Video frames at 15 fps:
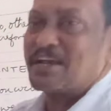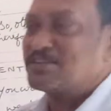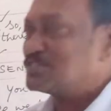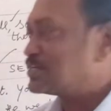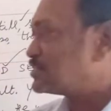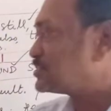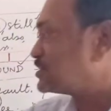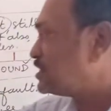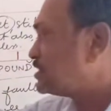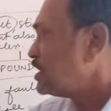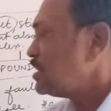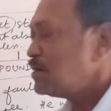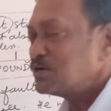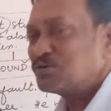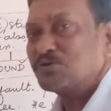conjunction
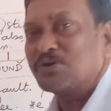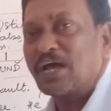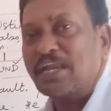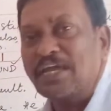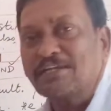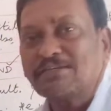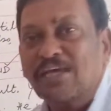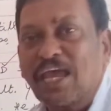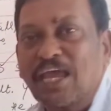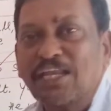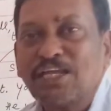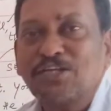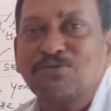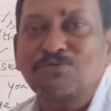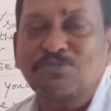to connect
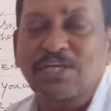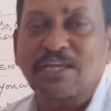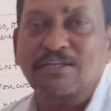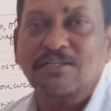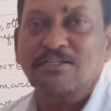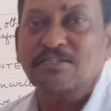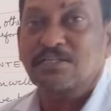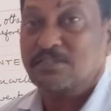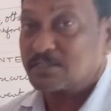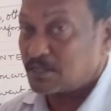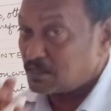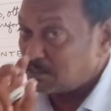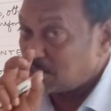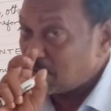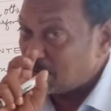any two sentences.
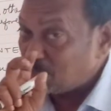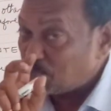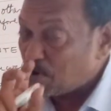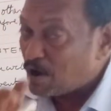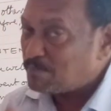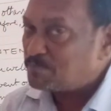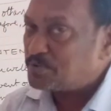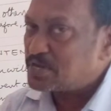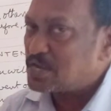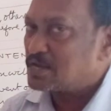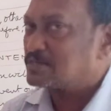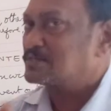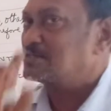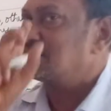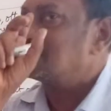The
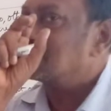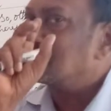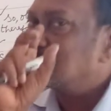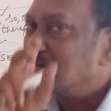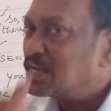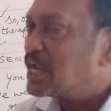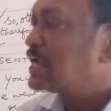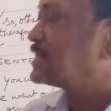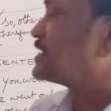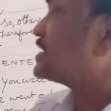appropriate, the correct